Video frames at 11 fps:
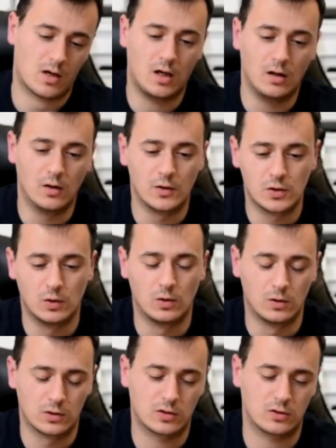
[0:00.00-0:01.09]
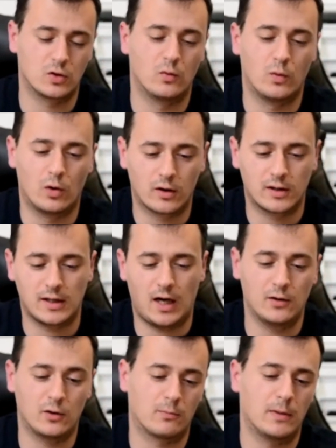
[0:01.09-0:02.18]
kilojoules, so work
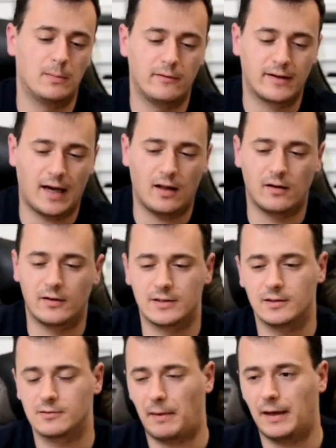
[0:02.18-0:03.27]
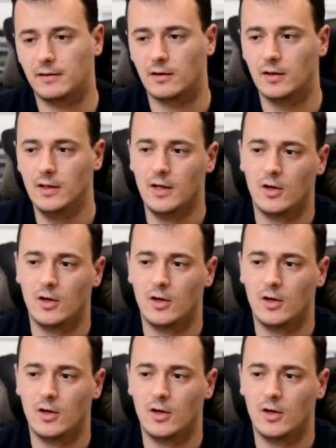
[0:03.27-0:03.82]
done, or maybe in calories doesn't matter.